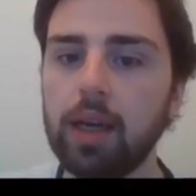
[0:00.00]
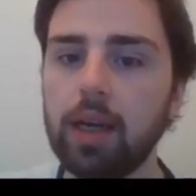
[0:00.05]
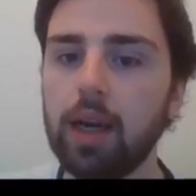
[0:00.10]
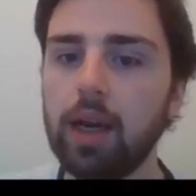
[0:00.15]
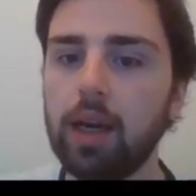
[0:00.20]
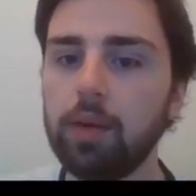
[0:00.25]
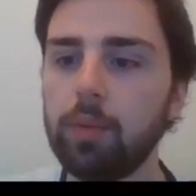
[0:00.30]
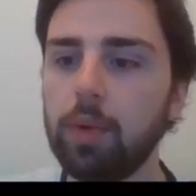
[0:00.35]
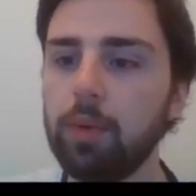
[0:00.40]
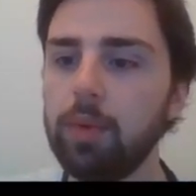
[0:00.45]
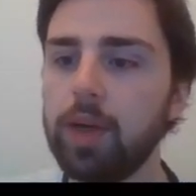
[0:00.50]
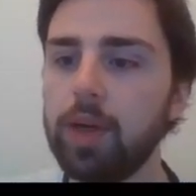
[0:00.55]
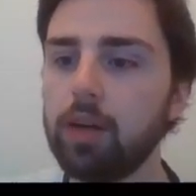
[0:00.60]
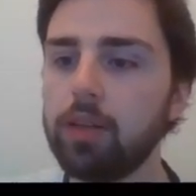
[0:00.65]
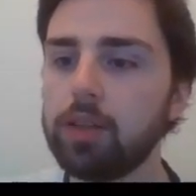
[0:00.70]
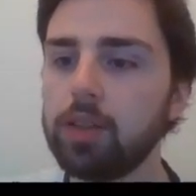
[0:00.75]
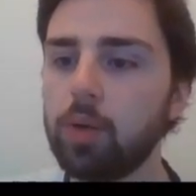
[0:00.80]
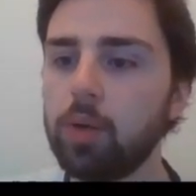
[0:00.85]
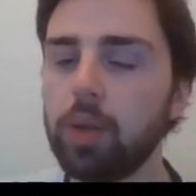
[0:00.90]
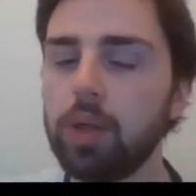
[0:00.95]
And when we go
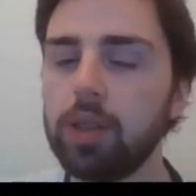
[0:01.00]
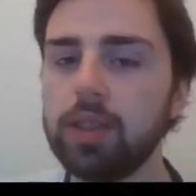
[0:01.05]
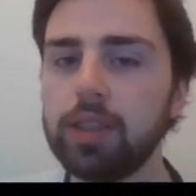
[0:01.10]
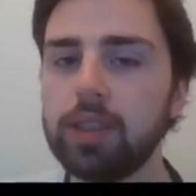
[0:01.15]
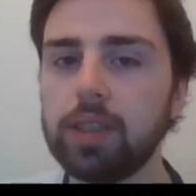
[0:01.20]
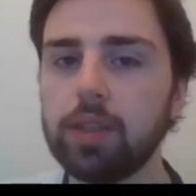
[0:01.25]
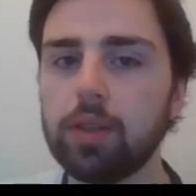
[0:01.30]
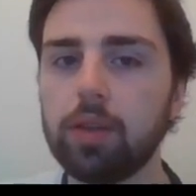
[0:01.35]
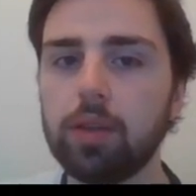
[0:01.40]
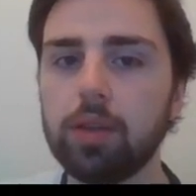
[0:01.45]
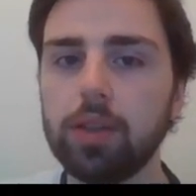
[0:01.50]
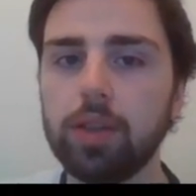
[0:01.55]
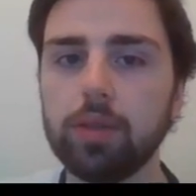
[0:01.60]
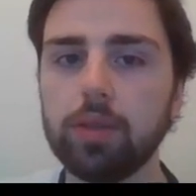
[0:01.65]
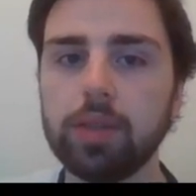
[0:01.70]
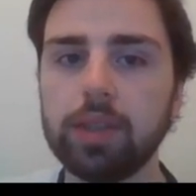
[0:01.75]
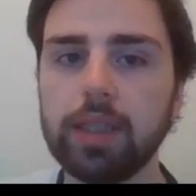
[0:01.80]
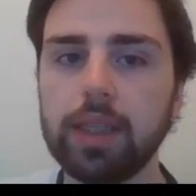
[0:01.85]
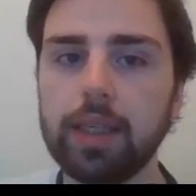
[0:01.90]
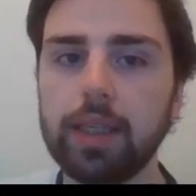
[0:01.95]
on to quality score,
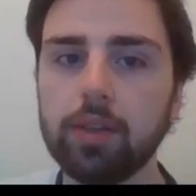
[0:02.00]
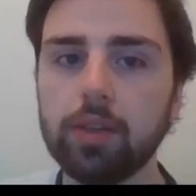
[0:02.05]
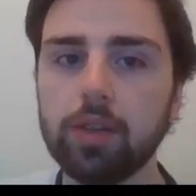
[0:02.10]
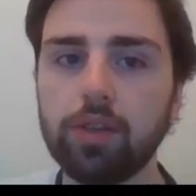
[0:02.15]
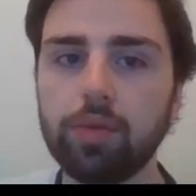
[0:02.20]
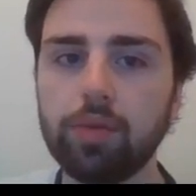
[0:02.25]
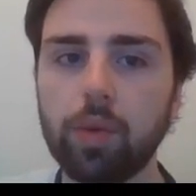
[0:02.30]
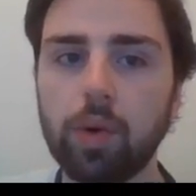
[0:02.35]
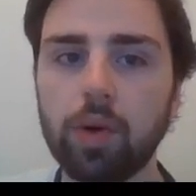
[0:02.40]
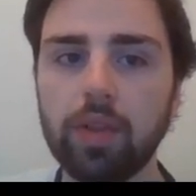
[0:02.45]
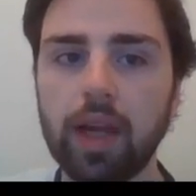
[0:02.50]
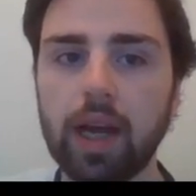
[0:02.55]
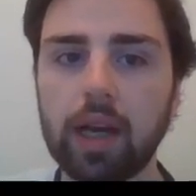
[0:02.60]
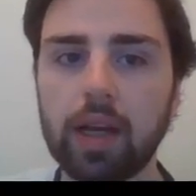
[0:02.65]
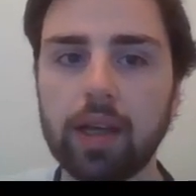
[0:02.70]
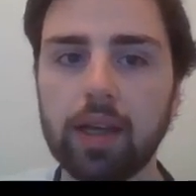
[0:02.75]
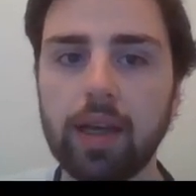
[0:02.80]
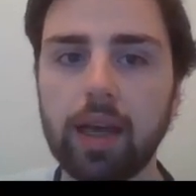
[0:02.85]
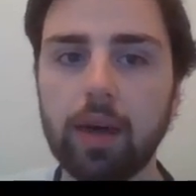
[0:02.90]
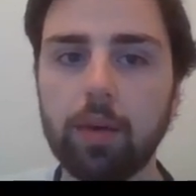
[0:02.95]
you'll see sort of what
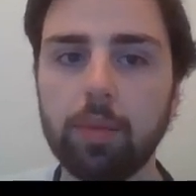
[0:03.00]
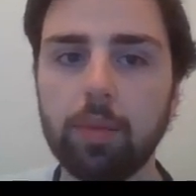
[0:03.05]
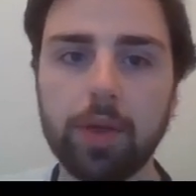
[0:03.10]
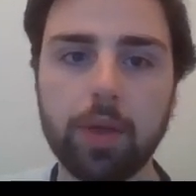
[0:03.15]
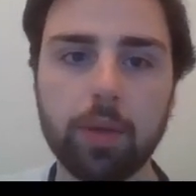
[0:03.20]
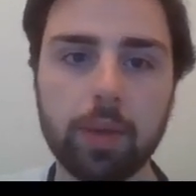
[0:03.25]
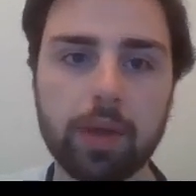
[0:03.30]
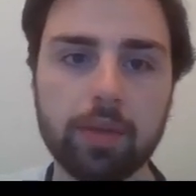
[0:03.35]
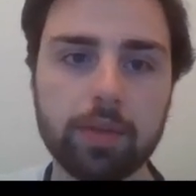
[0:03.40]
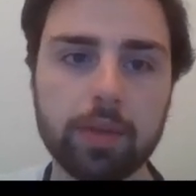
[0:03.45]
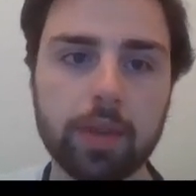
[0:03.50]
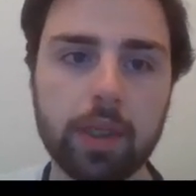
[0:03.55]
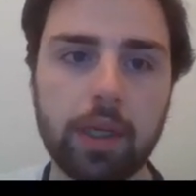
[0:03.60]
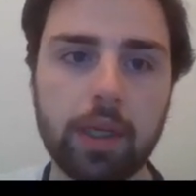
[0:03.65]
that can help you with.